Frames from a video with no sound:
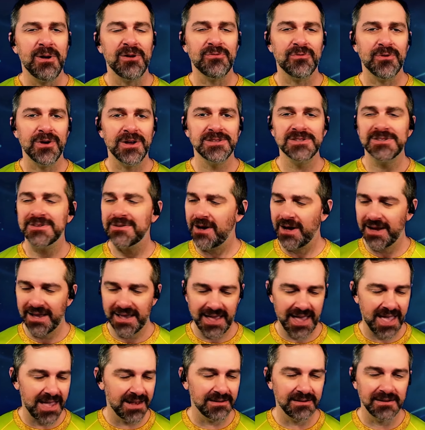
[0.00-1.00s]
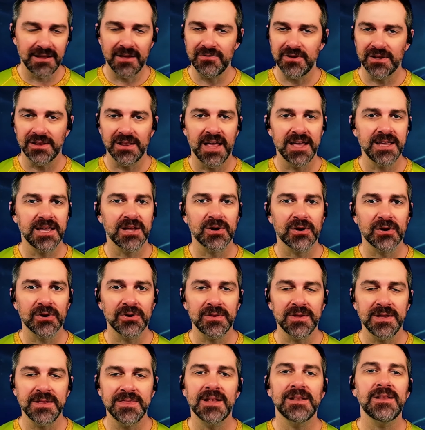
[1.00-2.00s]
my friends, again, if you'd like it
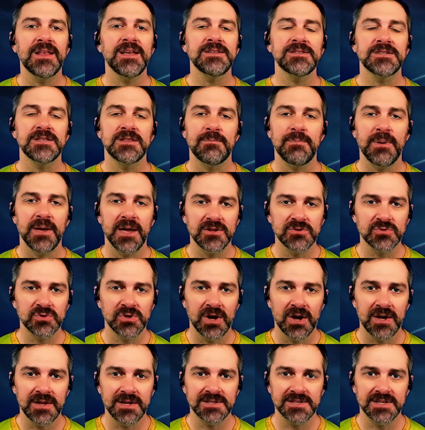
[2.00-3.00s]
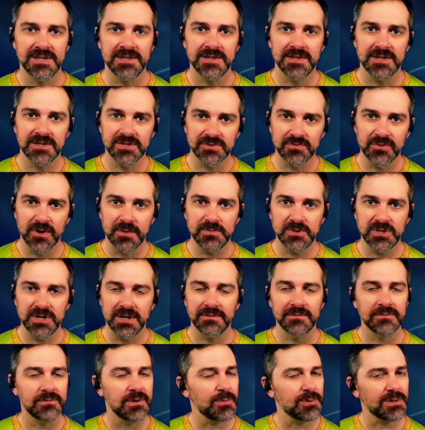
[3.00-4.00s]
early, the link to the Patreon is in the
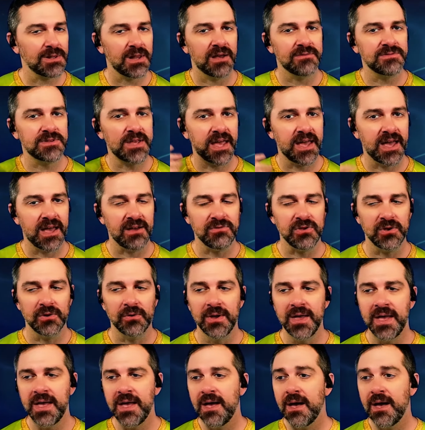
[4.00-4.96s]
description. We would love to have you.